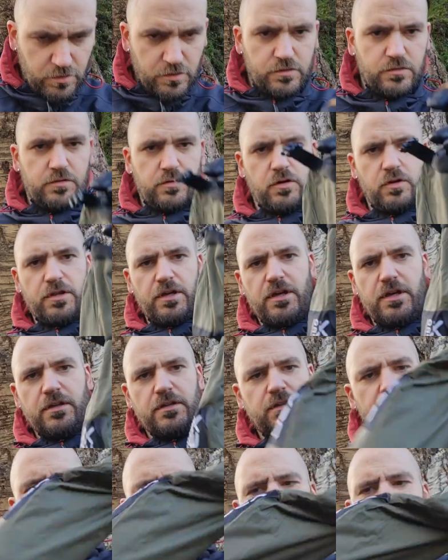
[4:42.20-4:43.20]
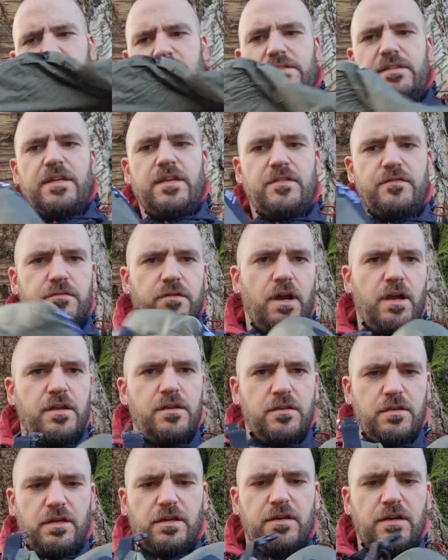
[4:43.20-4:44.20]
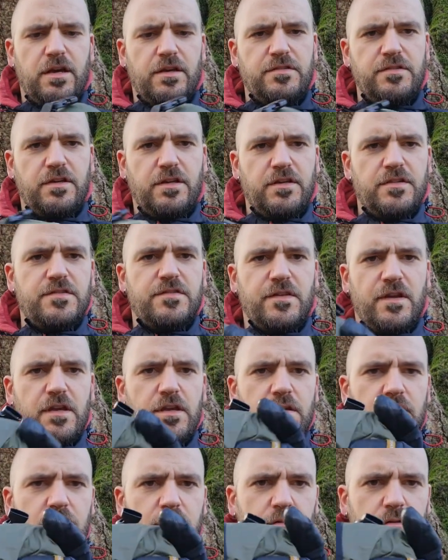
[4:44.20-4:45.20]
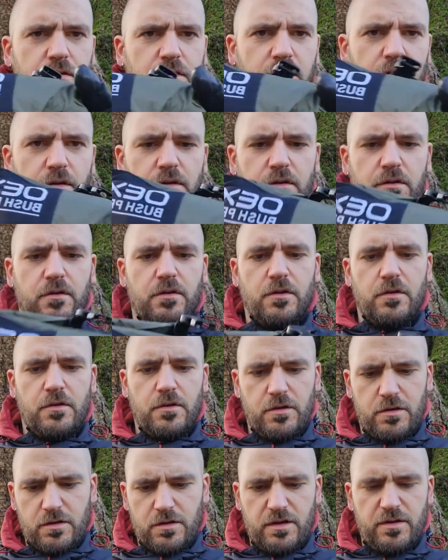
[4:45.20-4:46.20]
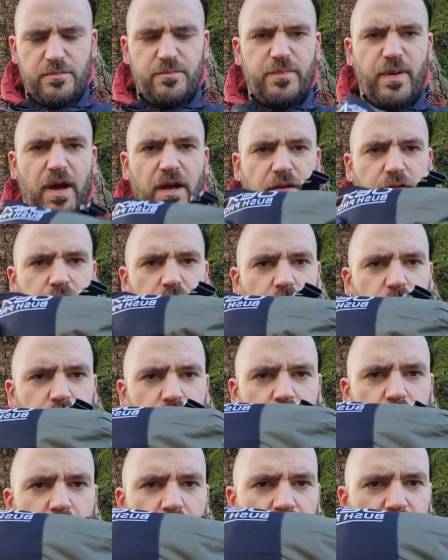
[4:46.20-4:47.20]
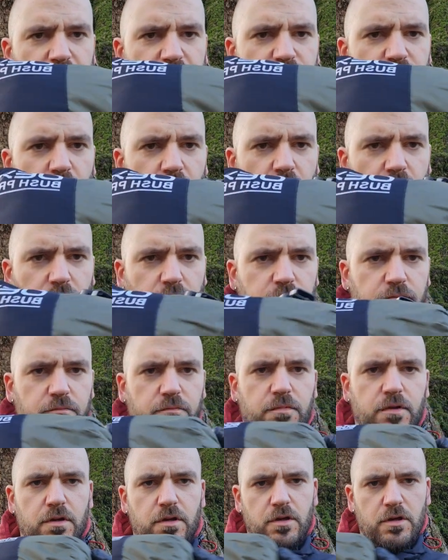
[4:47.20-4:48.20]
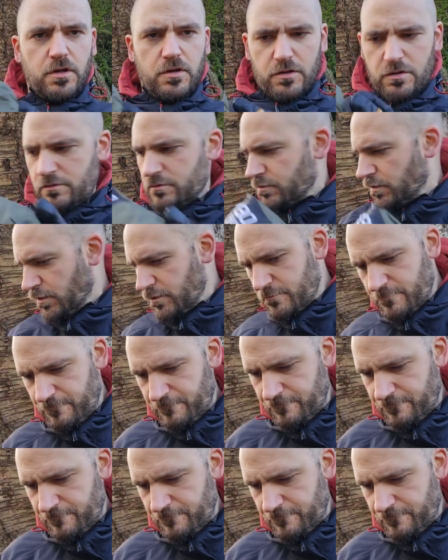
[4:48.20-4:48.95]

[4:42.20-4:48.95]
So that's this, right? You can, as you can see, it packs up quite small, right?